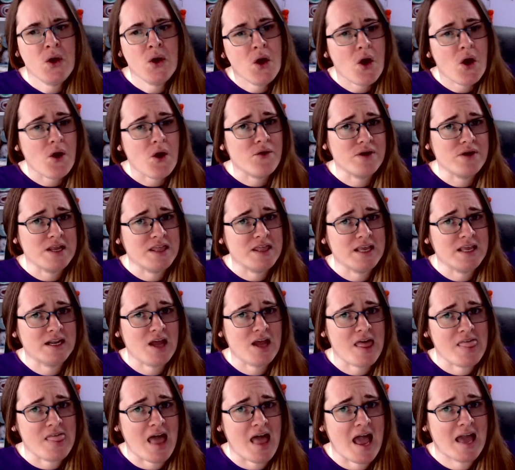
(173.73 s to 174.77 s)
or anything
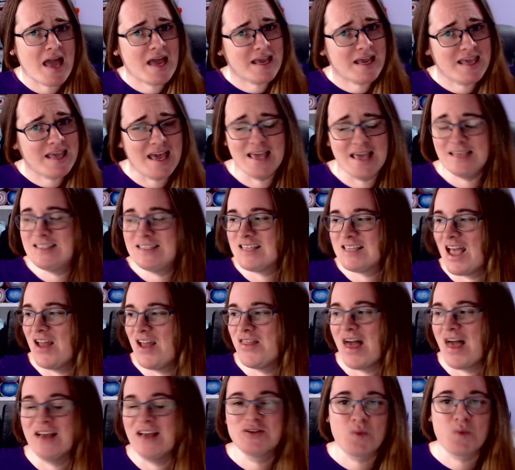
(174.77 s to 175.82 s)
like that. Okay, so
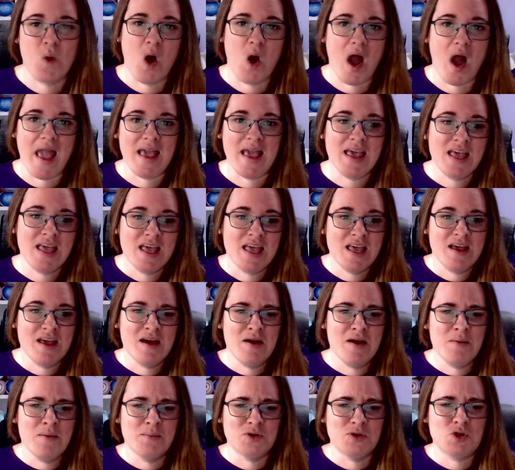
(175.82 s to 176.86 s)
that's why
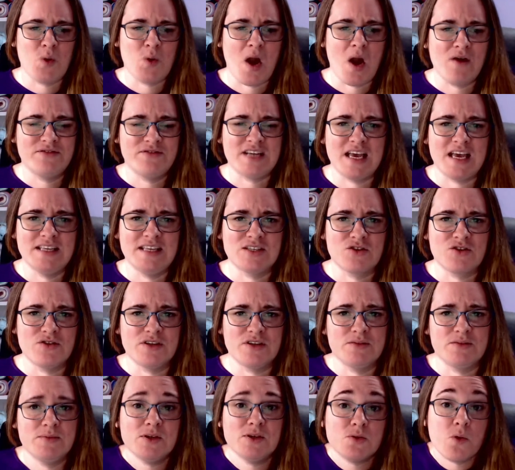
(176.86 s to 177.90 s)
my 12 days of
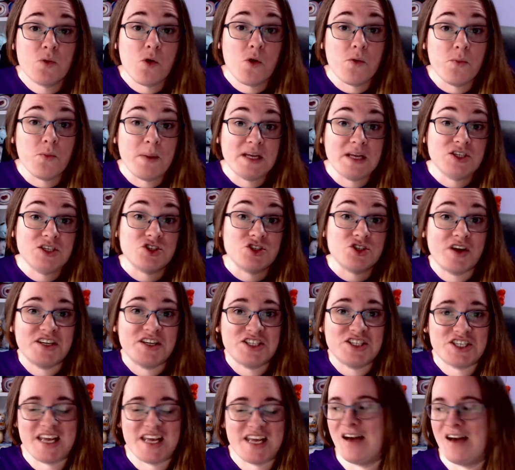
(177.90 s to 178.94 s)
Christmas will be
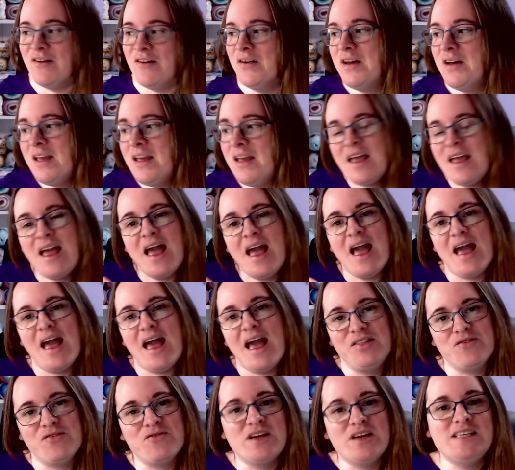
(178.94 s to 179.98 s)
stretched out.
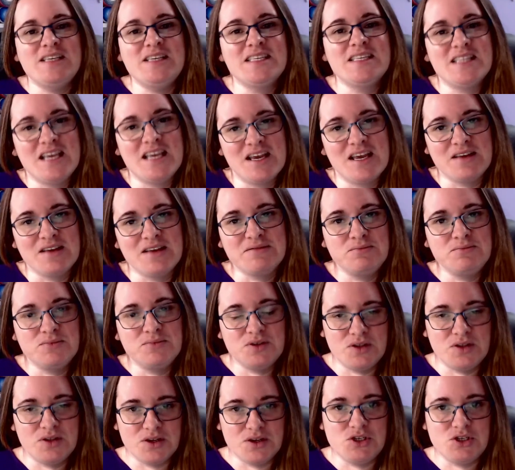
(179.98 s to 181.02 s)
And the reason
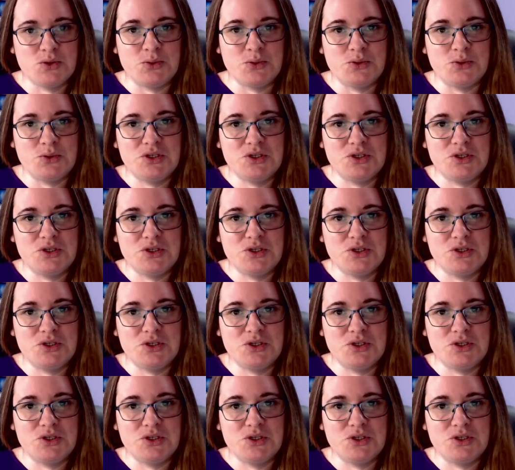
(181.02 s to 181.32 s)
the short and